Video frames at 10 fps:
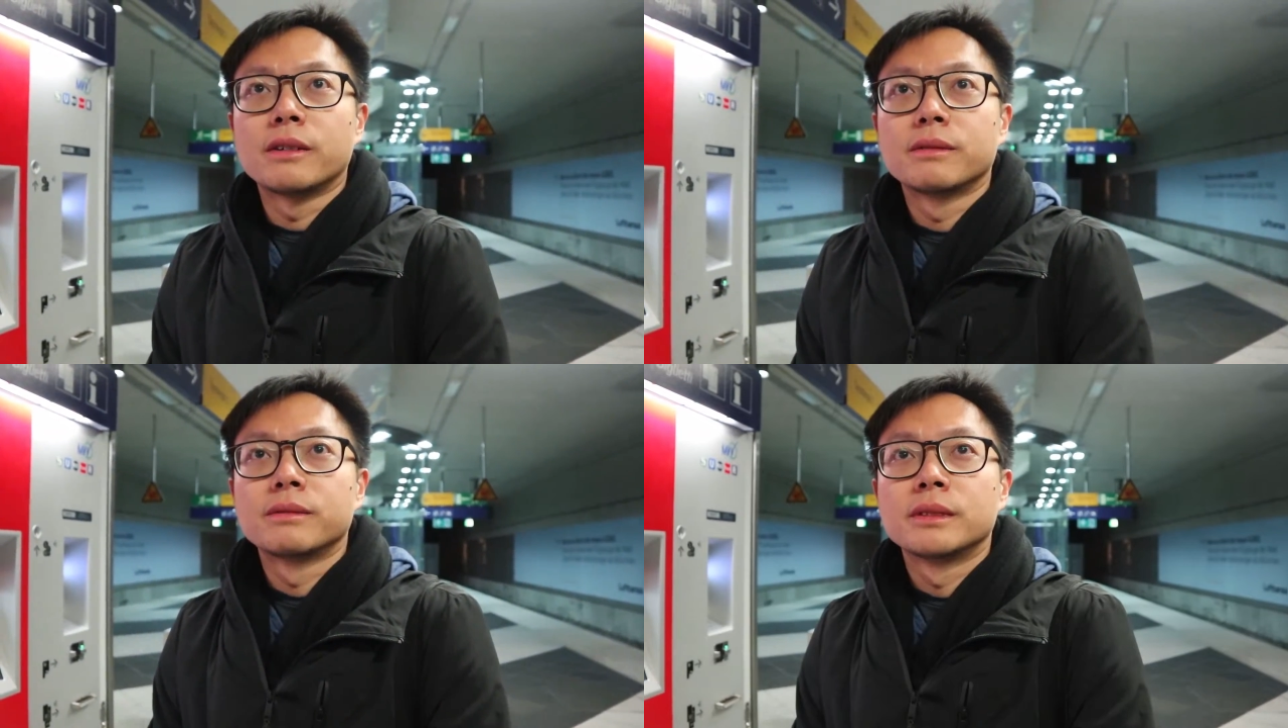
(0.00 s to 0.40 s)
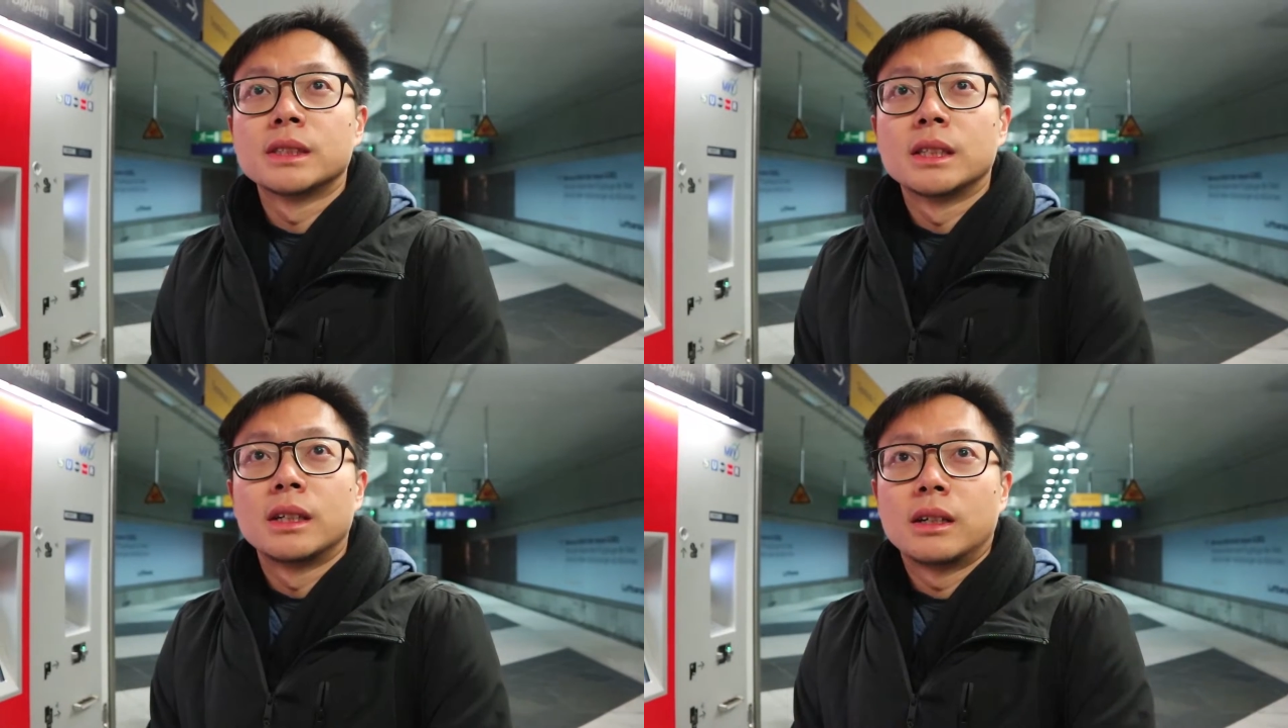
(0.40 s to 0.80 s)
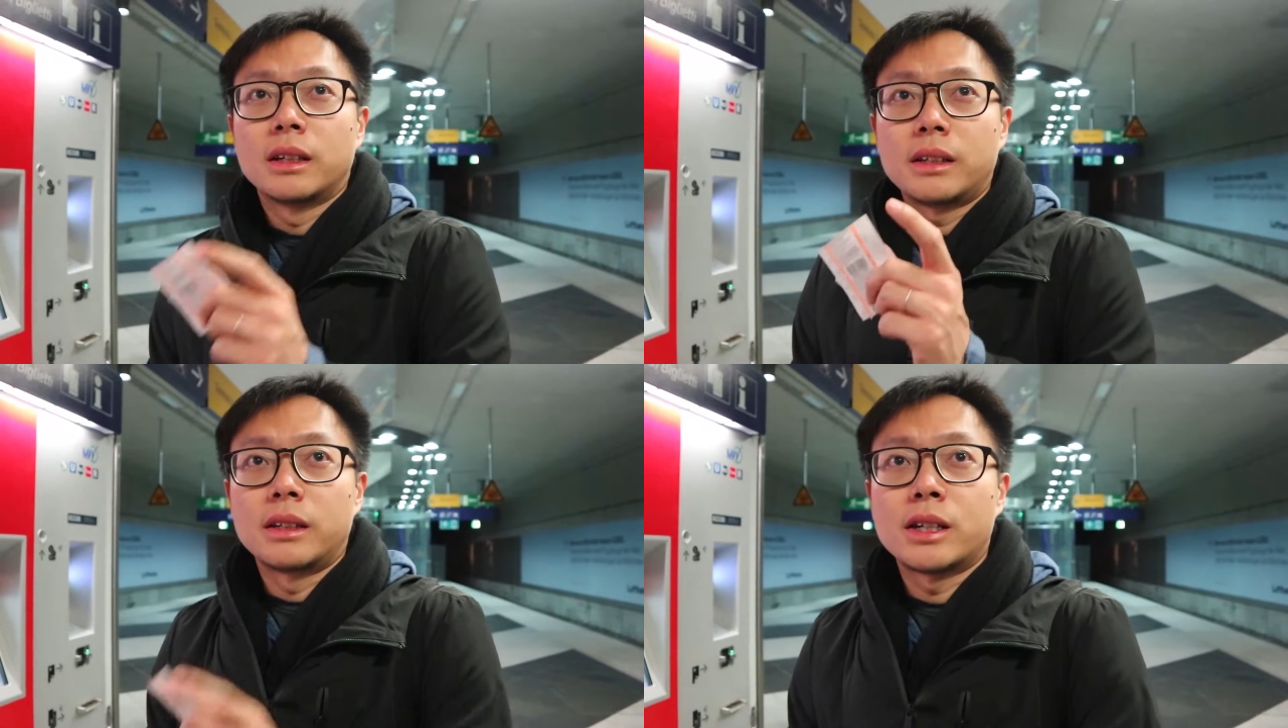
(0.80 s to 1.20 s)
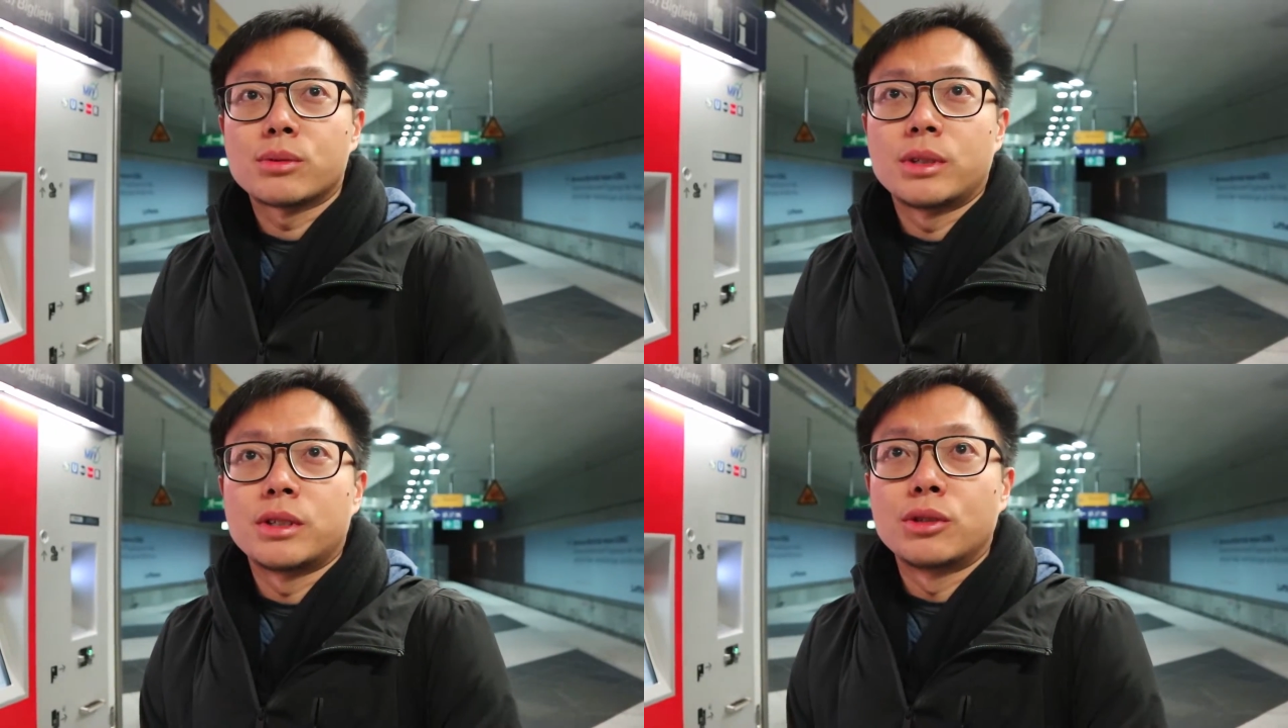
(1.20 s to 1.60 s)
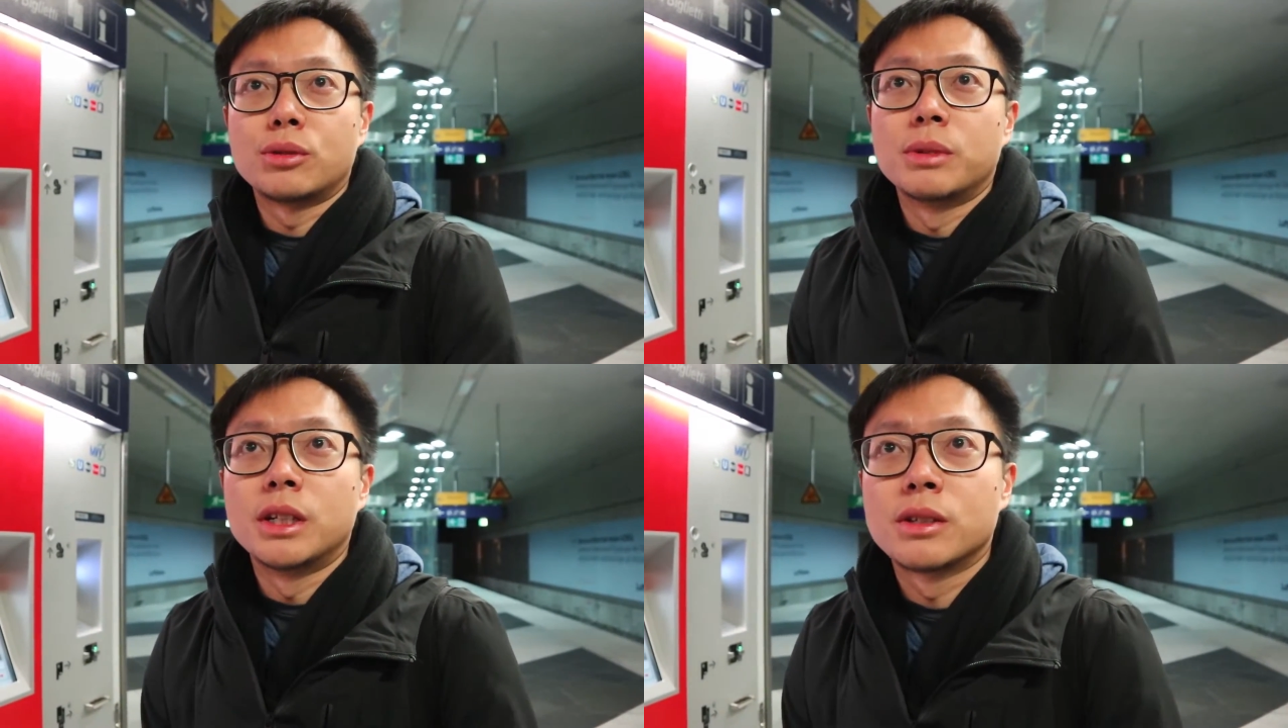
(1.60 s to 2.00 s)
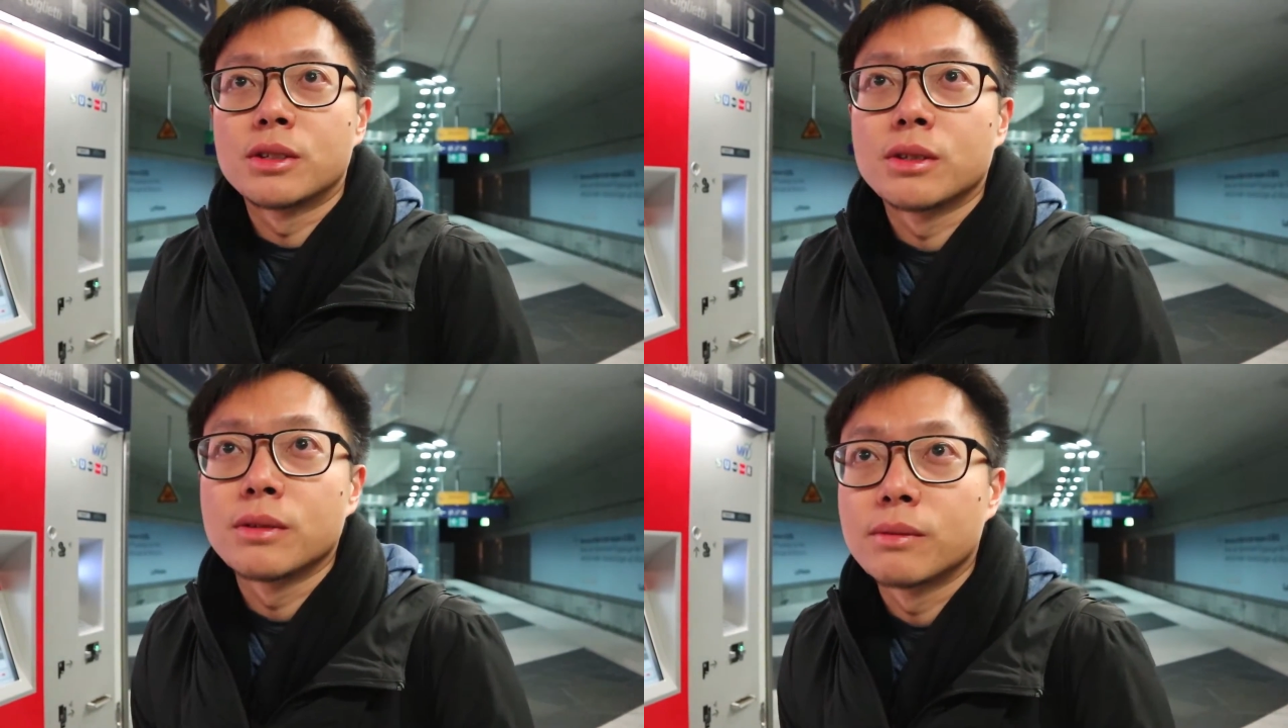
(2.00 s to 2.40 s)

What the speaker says: I think the next one is in 2 minutes.